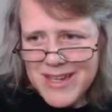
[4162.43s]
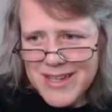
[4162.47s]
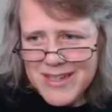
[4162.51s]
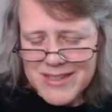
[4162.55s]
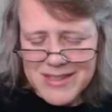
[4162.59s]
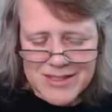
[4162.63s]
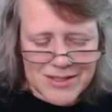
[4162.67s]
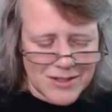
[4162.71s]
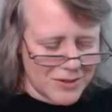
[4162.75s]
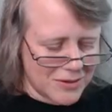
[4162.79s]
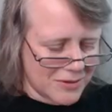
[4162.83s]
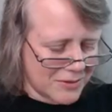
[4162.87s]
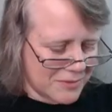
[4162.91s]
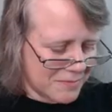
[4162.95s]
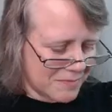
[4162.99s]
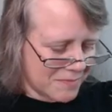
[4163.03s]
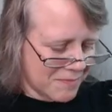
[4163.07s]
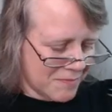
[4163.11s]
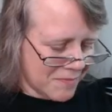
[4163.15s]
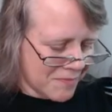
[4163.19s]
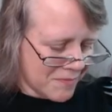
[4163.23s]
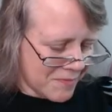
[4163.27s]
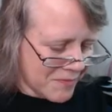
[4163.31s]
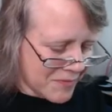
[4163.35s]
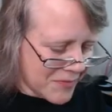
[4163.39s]
So
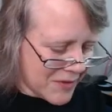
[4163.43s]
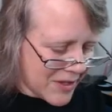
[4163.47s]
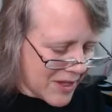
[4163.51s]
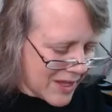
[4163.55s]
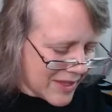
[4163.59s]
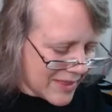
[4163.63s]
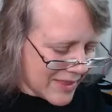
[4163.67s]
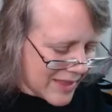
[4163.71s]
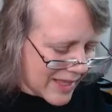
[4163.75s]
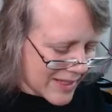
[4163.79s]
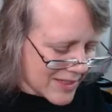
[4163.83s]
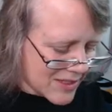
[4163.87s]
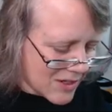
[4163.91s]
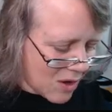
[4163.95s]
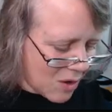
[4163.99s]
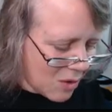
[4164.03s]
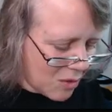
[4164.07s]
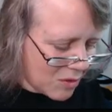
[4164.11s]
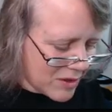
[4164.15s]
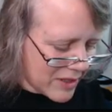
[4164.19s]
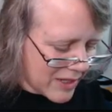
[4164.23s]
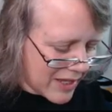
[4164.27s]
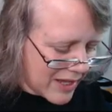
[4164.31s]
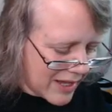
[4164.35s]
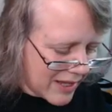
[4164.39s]
that's our
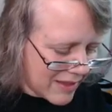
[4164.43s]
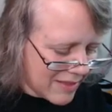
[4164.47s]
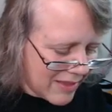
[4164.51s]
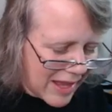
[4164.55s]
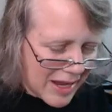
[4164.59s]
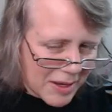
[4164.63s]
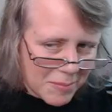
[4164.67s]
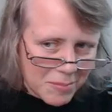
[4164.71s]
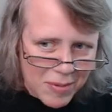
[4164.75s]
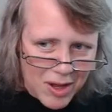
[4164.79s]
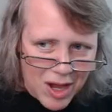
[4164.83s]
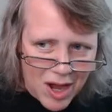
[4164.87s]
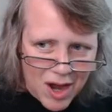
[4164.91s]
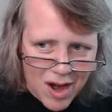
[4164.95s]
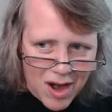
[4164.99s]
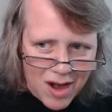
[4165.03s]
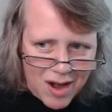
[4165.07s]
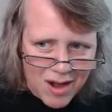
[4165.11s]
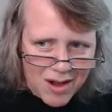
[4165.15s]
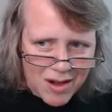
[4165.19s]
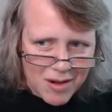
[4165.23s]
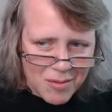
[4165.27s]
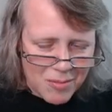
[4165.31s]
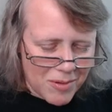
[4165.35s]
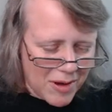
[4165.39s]
only like
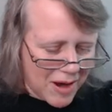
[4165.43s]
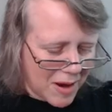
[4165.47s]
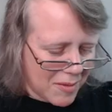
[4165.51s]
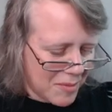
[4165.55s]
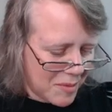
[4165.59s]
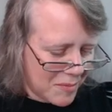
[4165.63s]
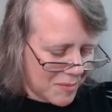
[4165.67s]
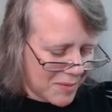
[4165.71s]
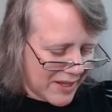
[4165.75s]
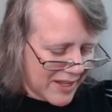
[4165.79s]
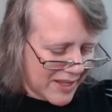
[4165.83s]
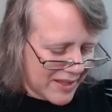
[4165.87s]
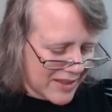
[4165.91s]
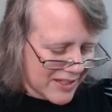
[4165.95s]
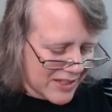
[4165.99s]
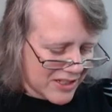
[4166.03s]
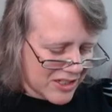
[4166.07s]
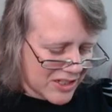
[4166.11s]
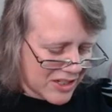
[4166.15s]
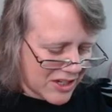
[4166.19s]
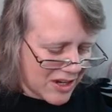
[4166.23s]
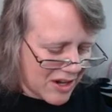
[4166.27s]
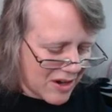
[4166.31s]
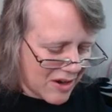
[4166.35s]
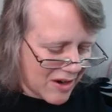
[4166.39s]
bar probably
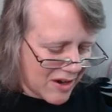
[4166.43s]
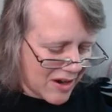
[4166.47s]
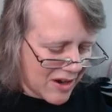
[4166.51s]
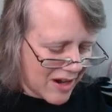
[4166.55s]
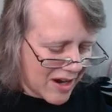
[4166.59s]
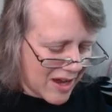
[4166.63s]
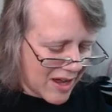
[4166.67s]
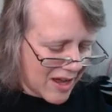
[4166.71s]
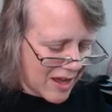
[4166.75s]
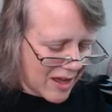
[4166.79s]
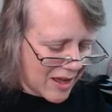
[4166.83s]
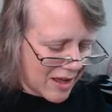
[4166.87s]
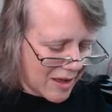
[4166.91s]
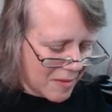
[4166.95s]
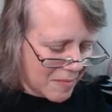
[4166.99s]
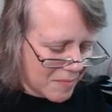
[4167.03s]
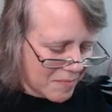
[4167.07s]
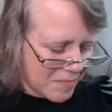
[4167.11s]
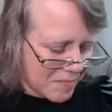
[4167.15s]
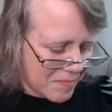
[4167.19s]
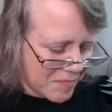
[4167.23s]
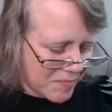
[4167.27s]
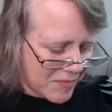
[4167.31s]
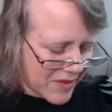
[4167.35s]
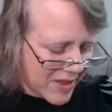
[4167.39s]
this year.
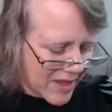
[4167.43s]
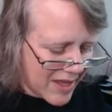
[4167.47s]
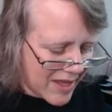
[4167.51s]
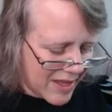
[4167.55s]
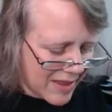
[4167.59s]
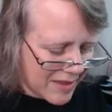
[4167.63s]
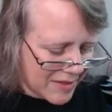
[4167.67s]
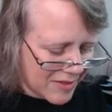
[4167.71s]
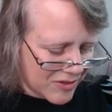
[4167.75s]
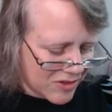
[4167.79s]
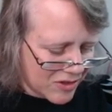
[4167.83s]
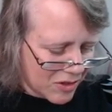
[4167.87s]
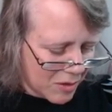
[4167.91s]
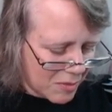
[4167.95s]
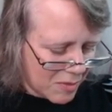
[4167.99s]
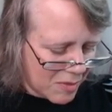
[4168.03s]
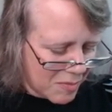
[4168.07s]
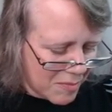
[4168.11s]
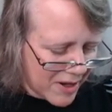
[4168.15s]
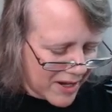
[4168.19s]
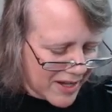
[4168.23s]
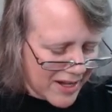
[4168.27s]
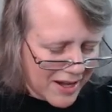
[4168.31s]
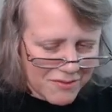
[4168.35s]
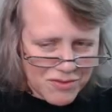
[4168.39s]
Um, and so we
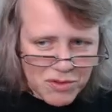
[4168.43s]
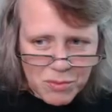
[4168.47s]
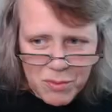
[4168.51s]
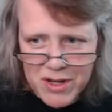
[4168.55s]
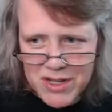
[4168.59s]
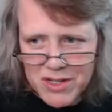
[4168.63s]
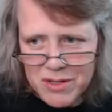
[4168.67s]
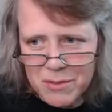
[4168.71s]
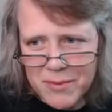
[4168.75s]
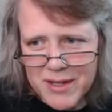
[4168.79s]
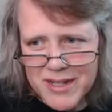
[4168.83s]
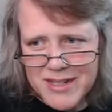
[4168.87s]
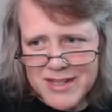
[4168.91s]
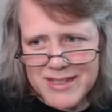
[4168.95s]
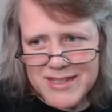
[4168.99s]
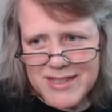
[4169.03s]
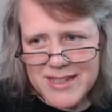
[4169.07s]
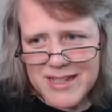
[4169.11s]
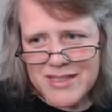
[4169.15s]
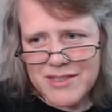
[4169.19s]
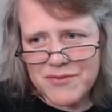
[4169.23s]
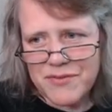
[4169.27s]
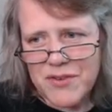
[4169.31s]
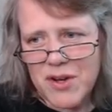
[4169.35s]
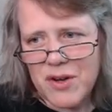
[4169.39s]
might have to wait till Monte
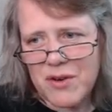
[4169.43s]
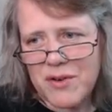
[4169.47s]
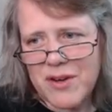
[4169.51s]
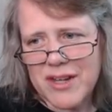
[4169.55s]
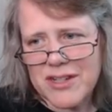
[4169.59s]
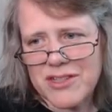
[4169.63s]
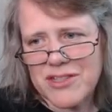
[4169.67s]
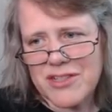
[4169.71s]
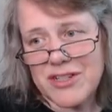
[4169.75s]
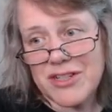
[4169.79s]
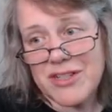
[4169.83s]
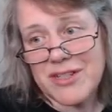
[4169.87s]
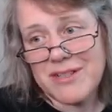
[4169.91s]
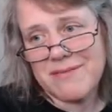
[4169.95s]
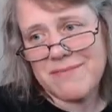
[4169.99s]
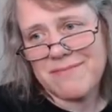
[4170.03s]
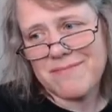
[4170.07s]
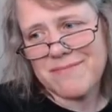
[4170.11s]
San Savino next year.